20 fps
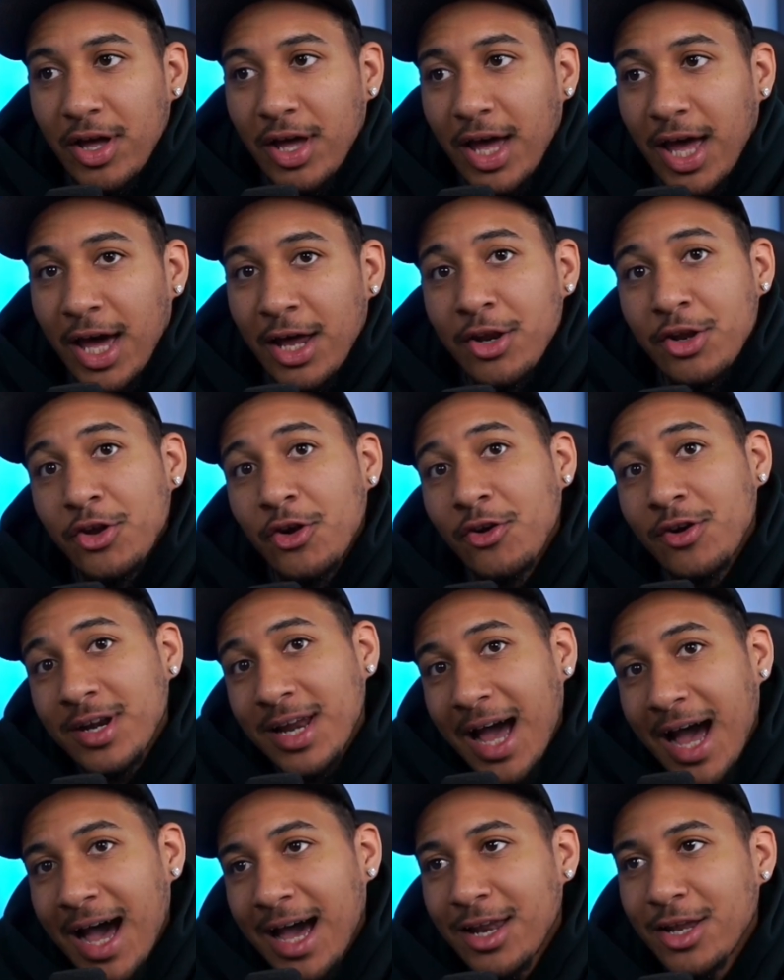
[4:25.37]
and you're
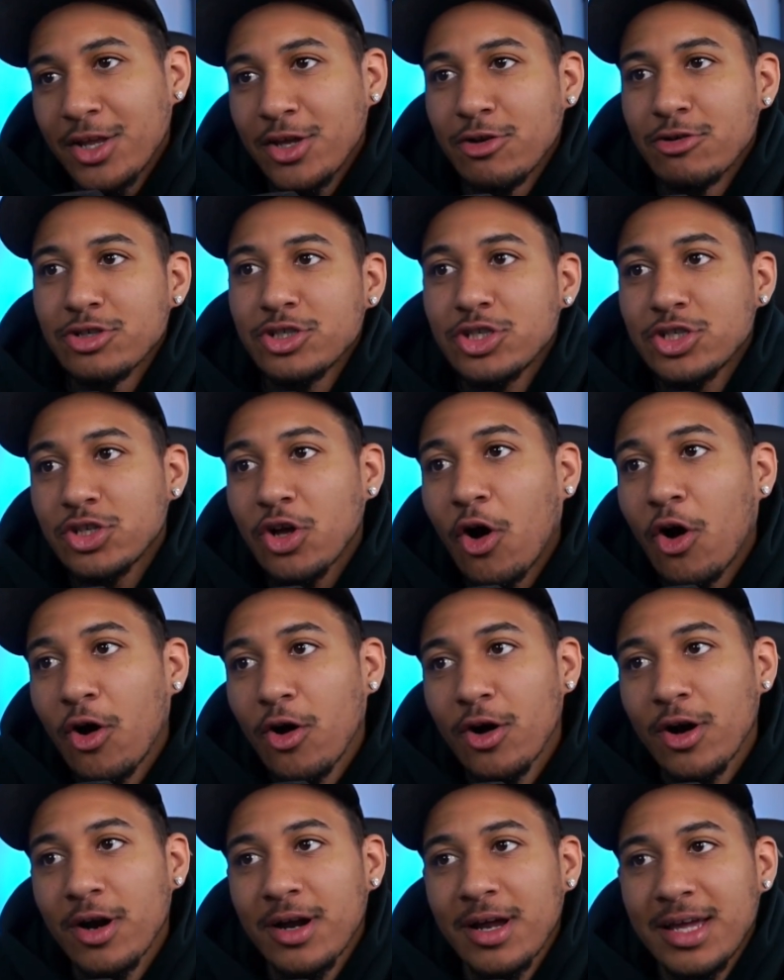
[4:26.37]
not, your
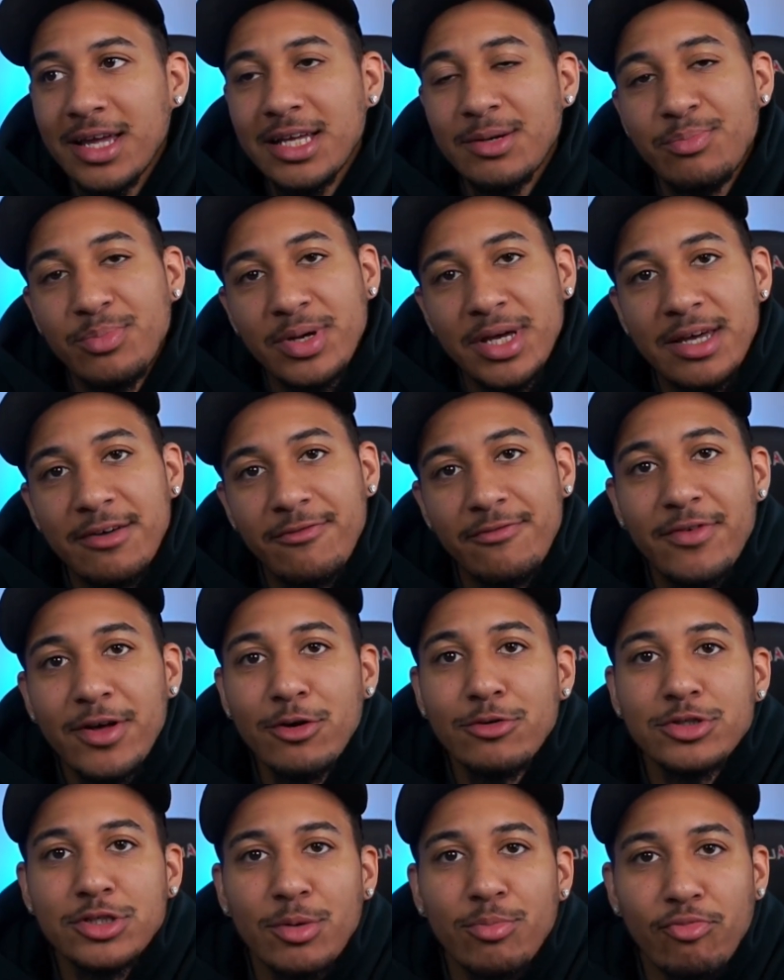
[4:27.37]
star, he
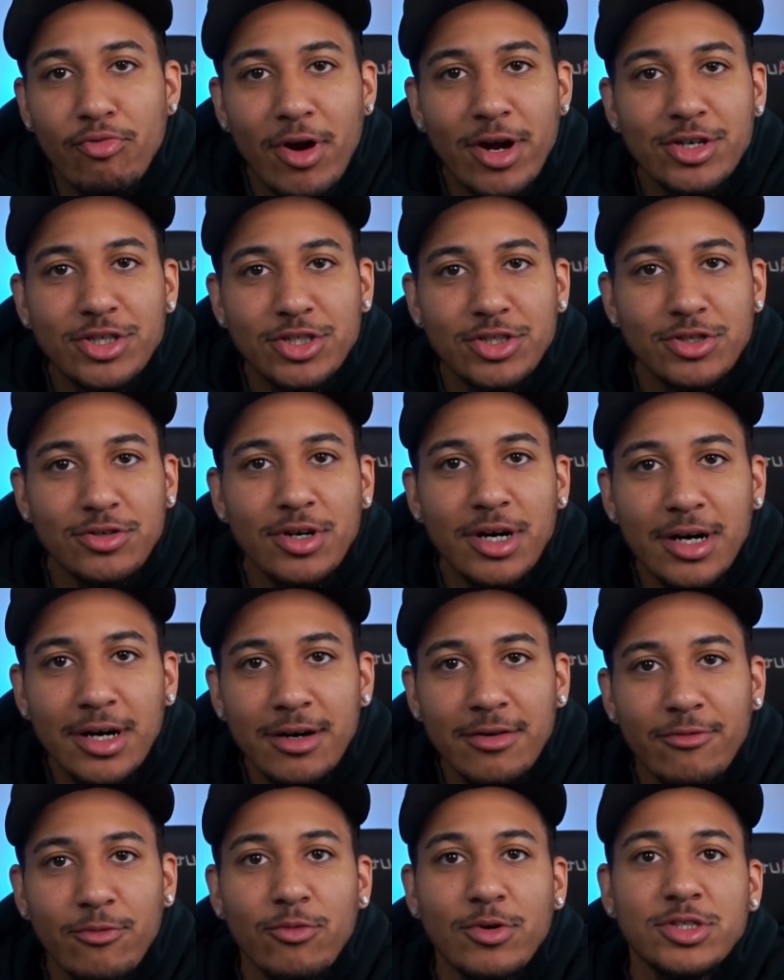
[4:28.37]
feels the pressure
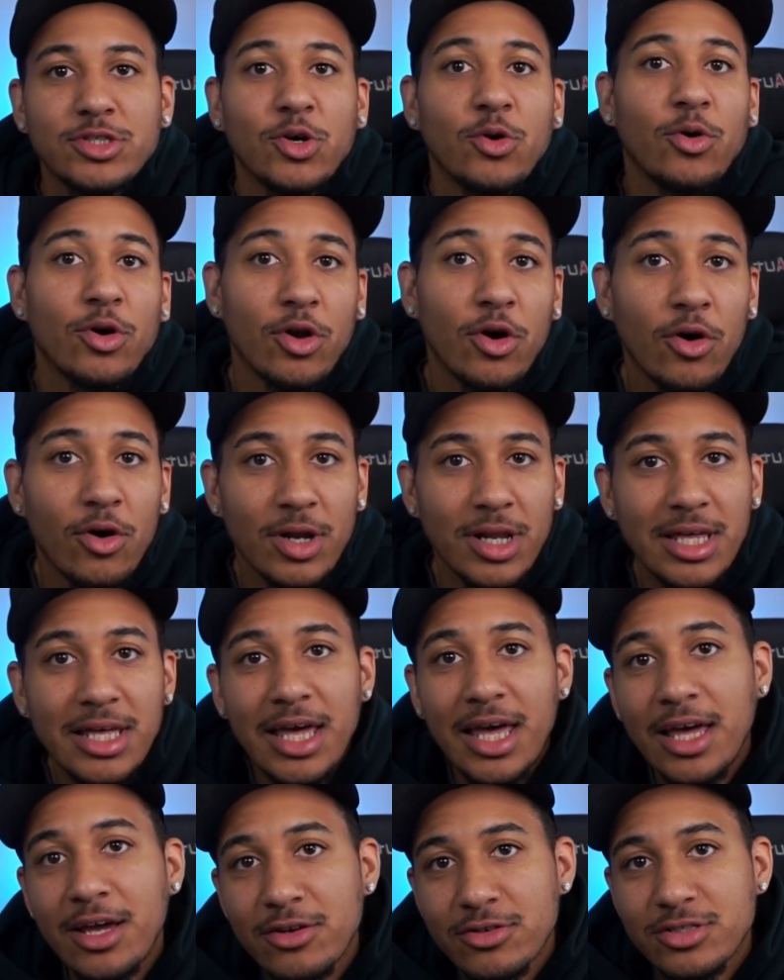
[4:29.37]
of what's going on. He
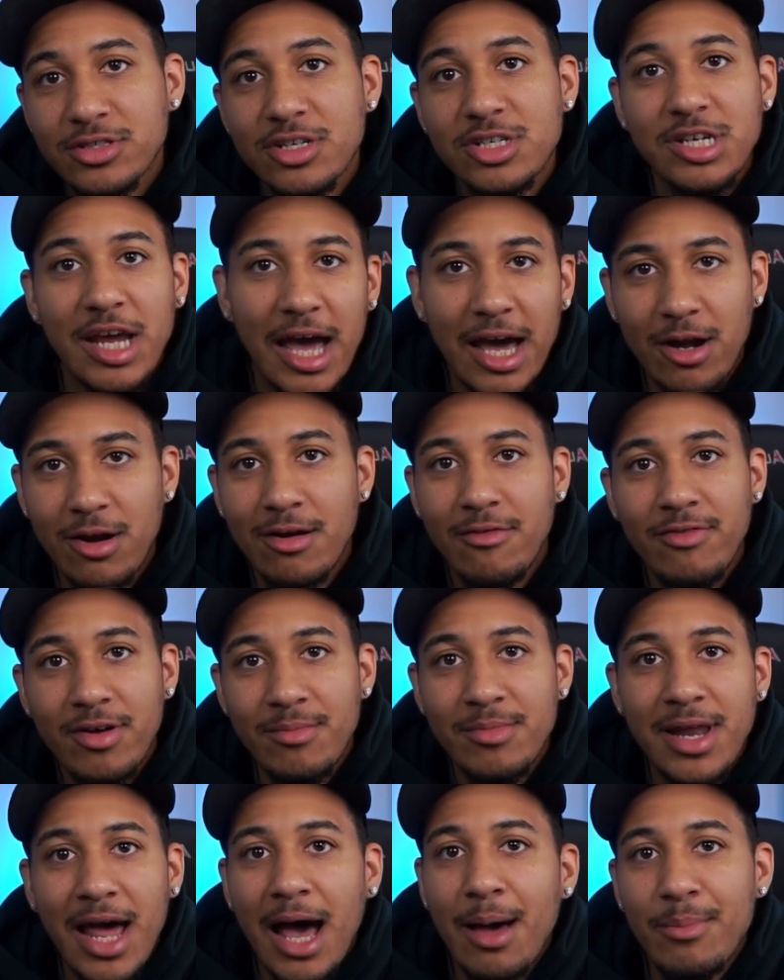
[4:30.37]
hears the chatter of
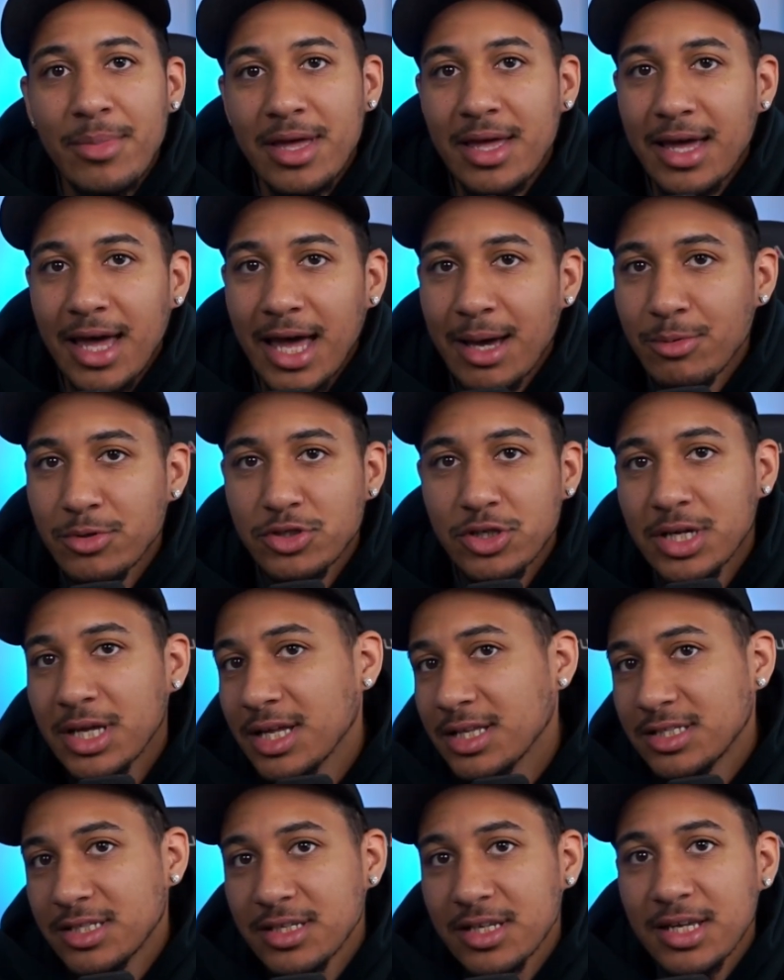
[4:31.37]
him not being able to
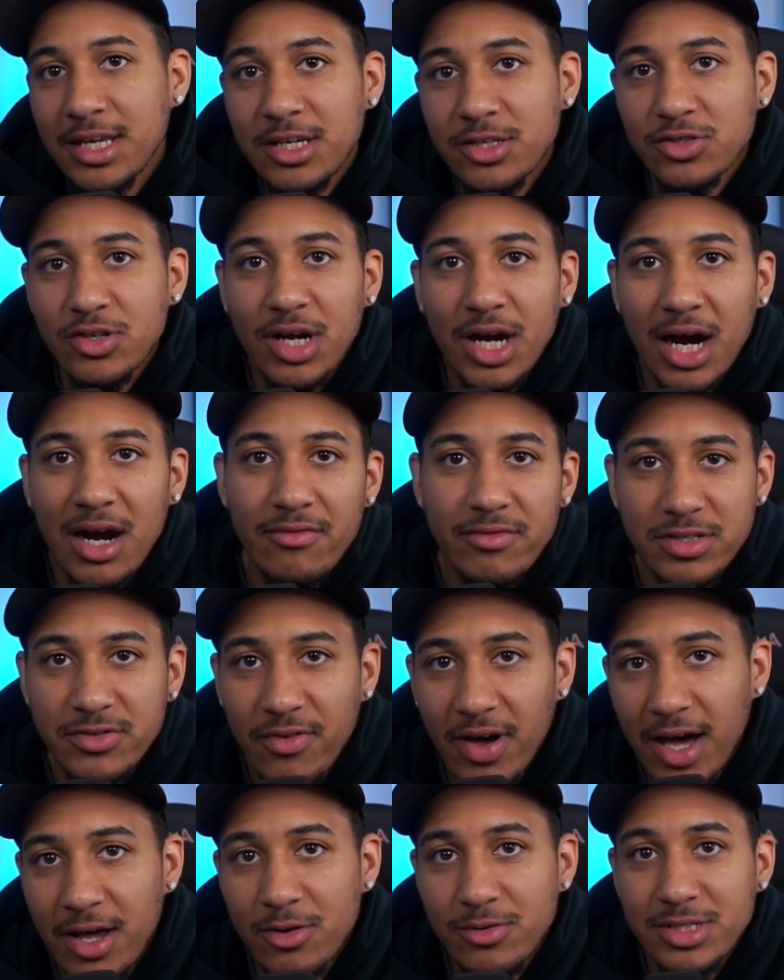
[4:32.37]
get to the Eastern Conference
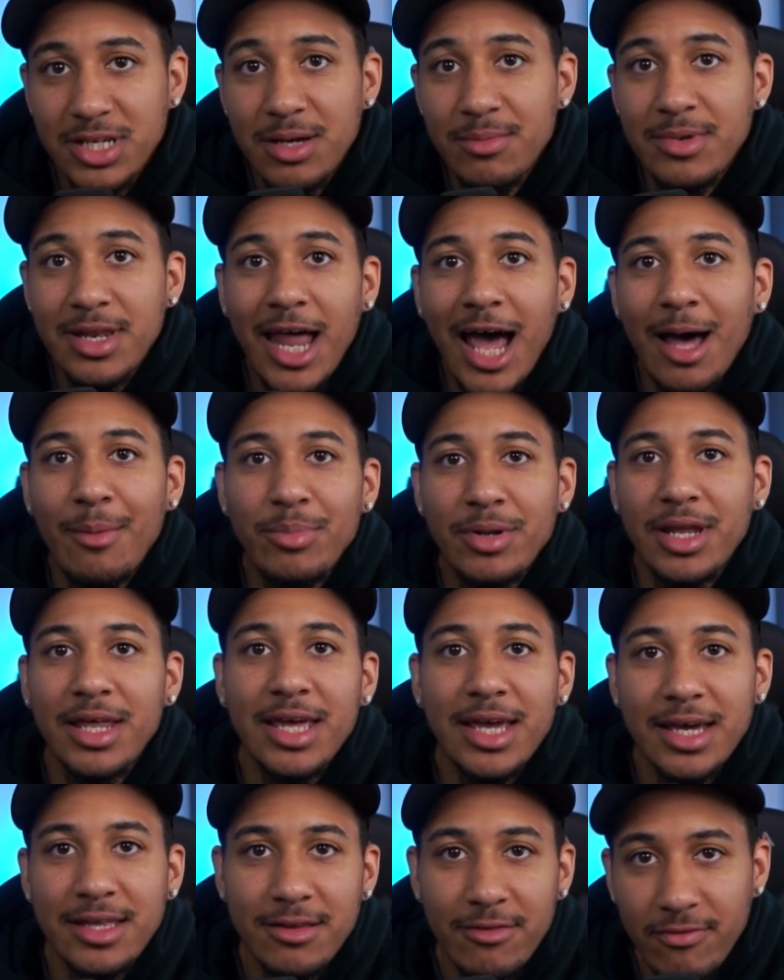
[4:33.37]
Finals, him not
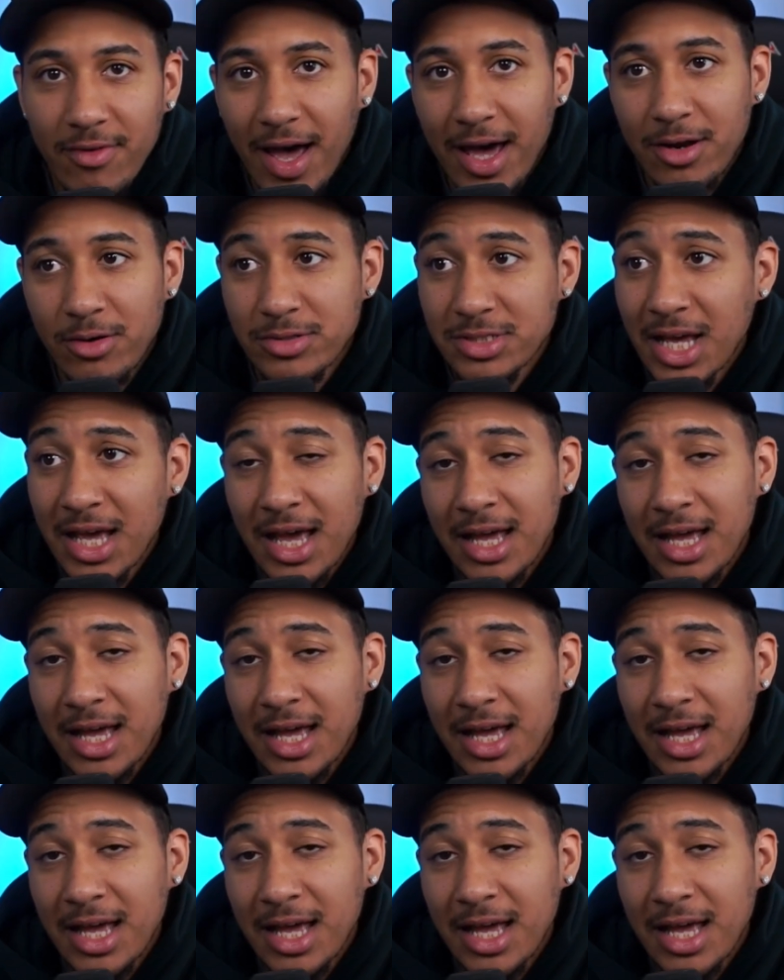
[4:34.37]
playing in the finals.